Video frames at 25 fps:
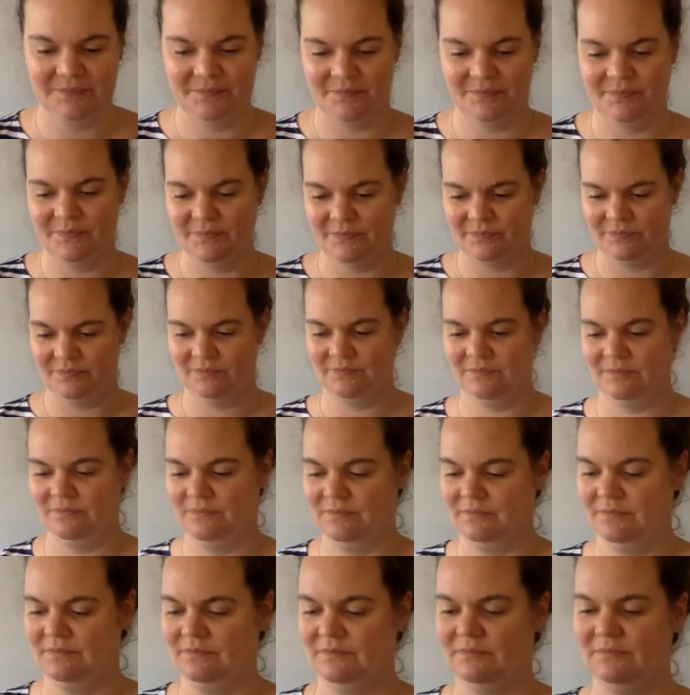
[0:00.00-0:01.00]

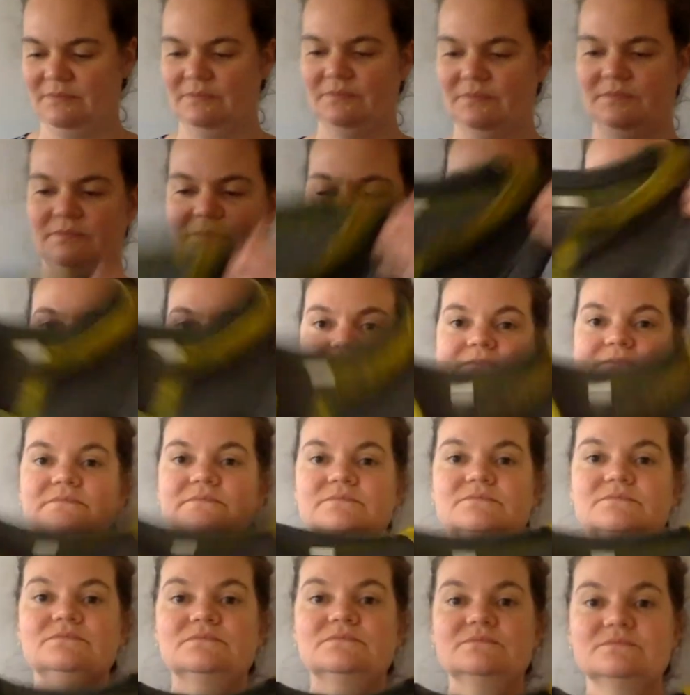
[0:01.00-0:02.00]

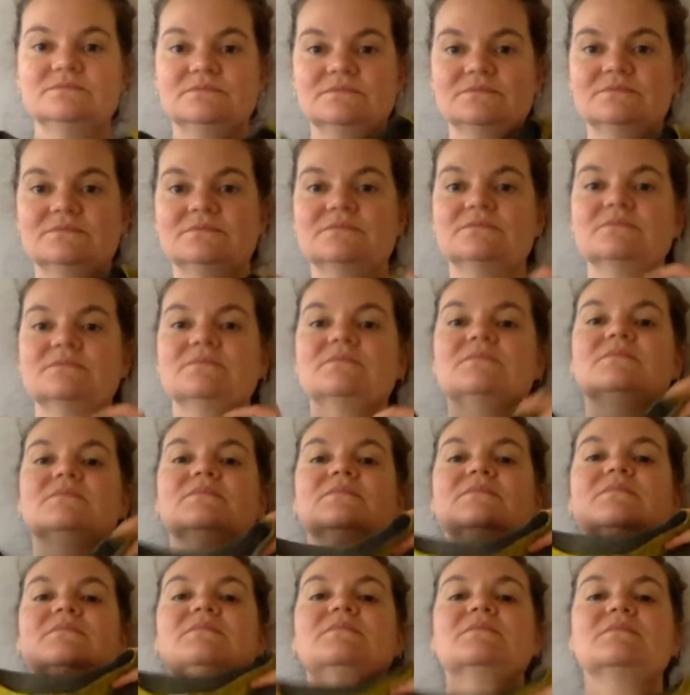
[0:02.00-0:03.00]

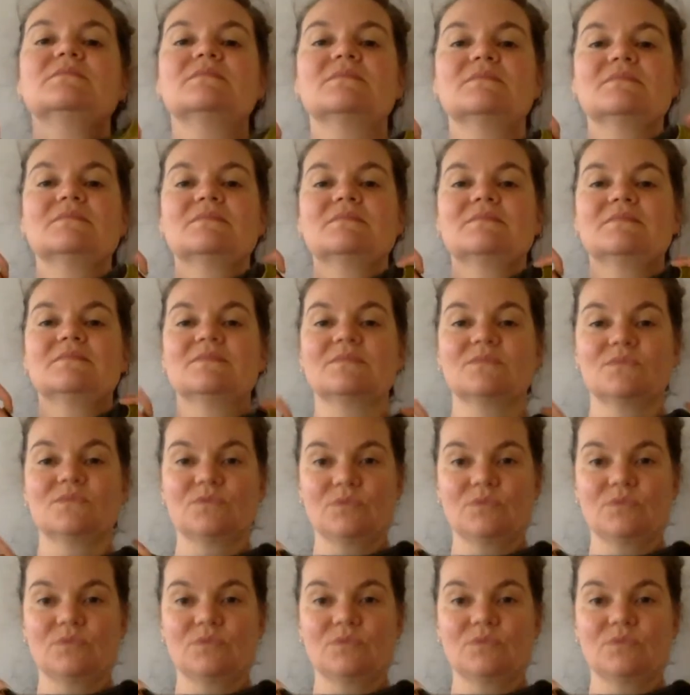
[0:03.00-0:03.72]
(no one is talking)